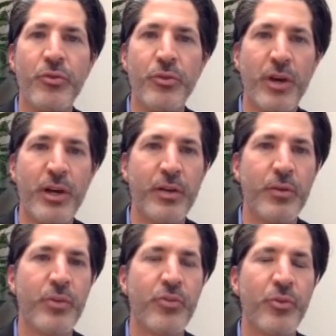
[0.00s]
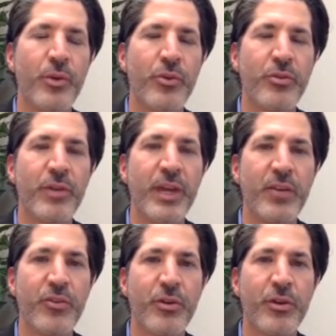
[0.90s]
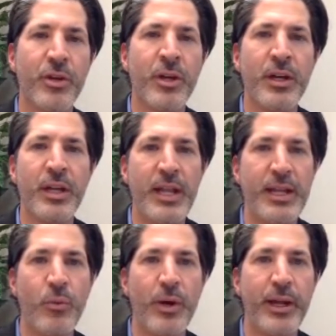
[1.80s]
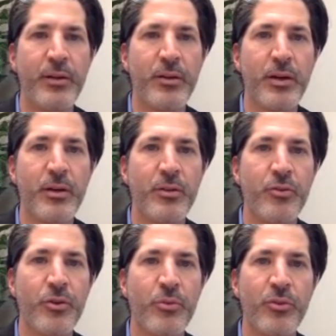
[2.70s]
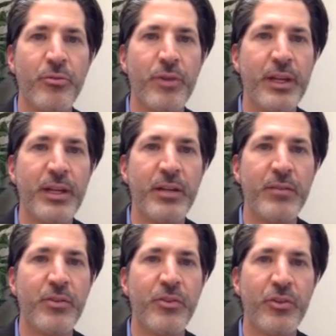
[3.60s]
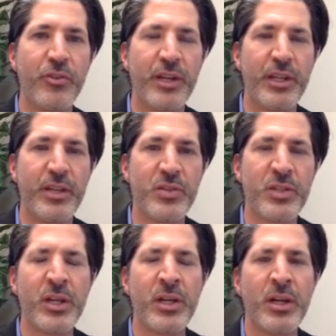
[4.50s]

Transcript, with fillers: do not increase the risk of cancer in any way uh, in terms of any convincing studies.